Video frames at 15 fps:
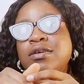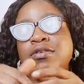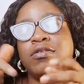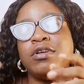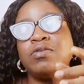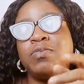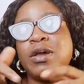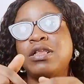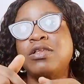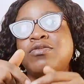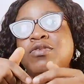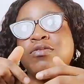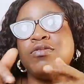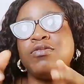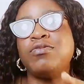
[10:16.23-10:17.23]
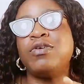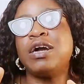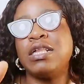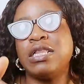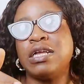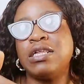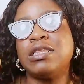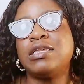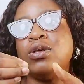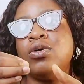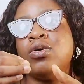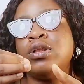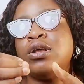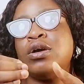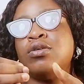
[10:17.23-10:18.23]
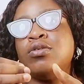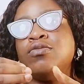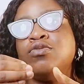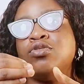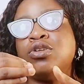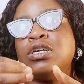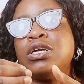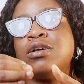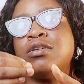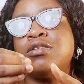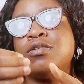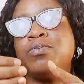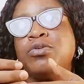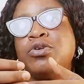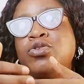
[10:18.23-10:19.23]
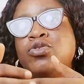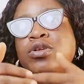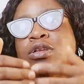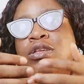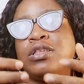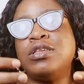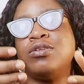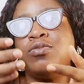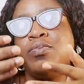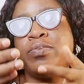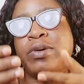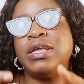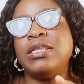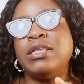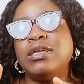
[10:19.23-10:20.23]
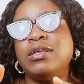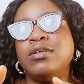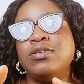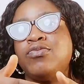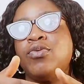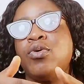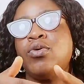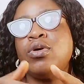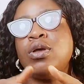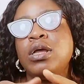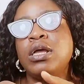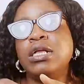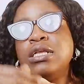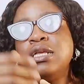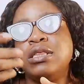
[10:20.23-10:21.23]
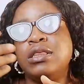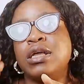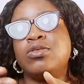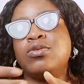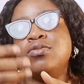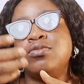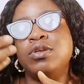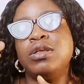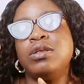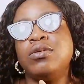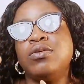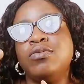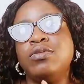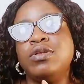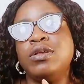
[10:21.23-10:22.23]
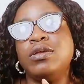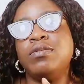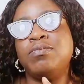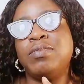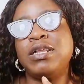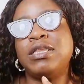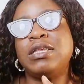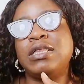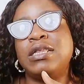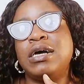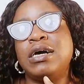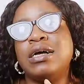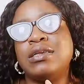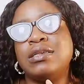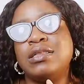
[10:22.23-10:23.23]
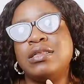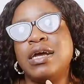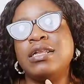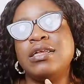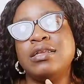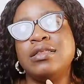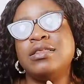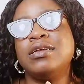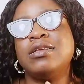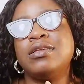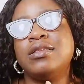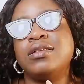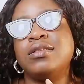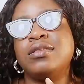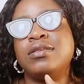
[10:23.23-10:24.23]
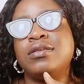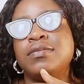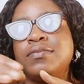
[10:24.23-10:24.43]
irrespective of the fact that the order of judicial separation is still pending before the death of the party that has died intestate.